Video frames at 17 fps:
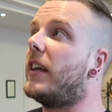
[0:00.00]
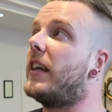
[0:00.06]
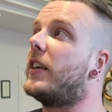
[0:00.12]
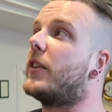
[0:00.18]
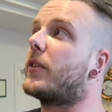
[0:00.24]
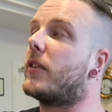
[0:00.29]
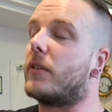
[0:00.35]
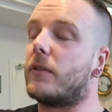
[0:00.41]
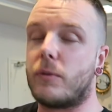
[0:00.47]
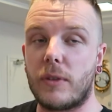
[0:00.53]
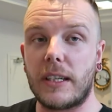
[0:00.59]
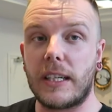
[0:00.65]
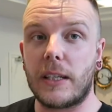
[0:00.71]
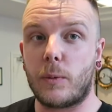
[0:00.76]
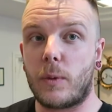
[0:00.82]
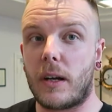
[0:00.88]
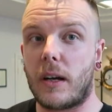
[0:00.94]
It's gone
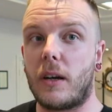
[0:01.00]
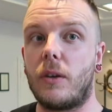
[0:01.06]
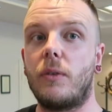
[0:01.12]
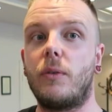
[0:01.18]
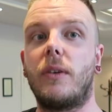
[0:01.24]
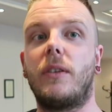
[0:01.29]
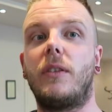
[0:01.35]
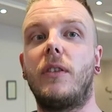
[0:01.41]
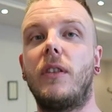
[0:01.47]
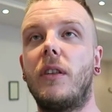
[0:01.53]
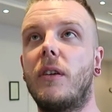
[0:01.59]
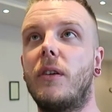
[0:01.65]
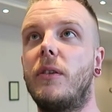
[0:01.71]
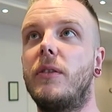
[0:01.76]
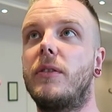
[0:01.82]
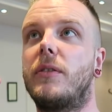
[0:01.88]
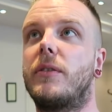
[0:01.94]
really well,
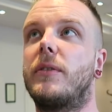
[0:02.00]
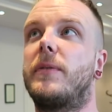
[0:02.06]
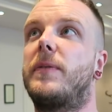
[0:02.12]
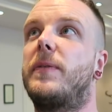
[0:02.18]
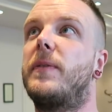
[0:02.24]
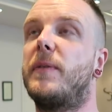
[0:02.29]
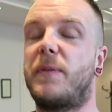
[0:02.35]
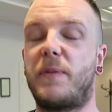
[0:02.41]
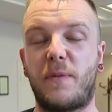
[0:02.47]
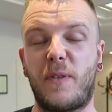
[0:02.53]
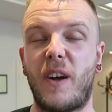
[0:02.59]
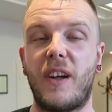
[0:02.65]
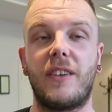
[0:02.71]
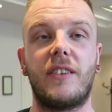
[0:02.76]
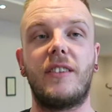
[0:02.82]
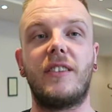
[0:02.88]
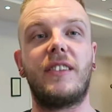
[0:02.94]
loads of
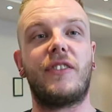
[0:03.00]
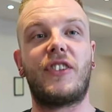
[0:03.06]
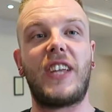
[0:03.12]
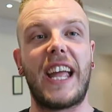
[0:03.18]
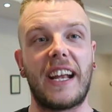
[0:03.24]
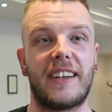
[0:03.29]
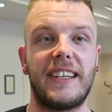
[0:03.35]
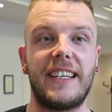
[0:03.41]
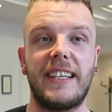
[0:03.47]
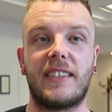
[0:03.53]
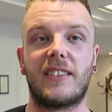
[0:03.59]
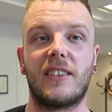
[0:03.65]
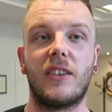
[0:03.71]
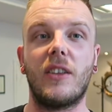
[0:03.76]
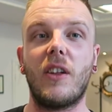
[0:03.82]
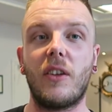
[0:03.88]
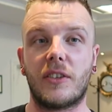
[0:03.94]
fun techniques,
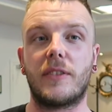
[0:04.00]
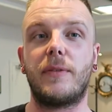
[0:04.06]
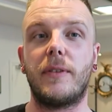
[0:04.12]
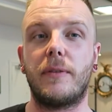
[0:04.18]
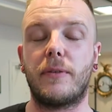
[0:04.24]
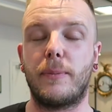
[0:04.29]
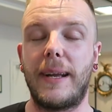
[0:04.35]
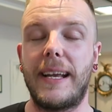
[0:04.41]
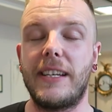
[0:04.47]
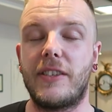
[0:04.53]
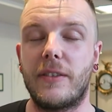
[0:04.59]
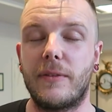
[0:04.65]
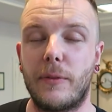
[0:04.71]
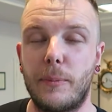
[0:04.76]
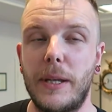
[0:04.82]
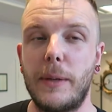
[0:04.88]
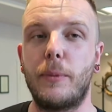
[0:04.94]
lots of
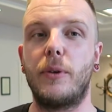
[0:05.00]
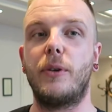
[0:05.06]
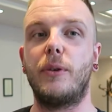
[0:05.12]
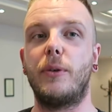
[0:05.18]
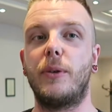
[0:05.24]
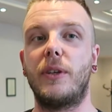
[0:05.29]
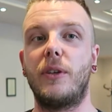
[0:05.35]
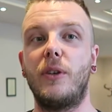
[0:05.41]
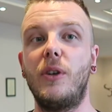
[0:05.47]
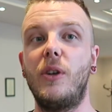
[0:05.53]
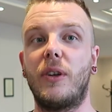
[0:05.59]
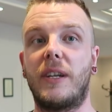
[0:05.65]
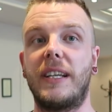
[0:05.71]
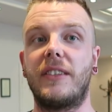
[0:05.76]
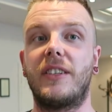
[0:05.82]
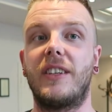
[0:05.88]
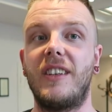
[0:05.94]
information for people who are
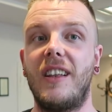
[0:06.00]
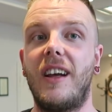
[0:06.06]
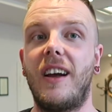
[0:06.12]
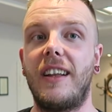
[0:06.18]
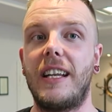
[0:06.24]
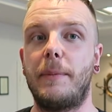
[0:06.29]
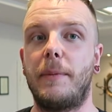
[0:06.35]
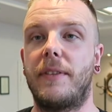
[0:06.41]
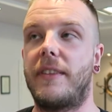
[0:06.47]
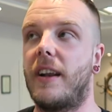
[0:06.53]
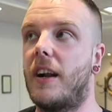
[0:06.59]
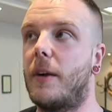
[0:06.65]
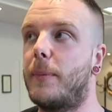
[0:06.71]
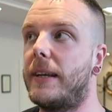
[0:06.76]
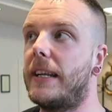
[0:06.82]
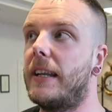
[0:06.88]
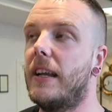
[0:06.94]
looking to learn
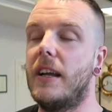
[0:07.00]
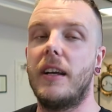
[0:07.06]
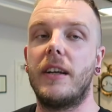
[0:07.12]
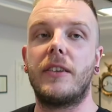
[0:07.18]
hypnotherapy.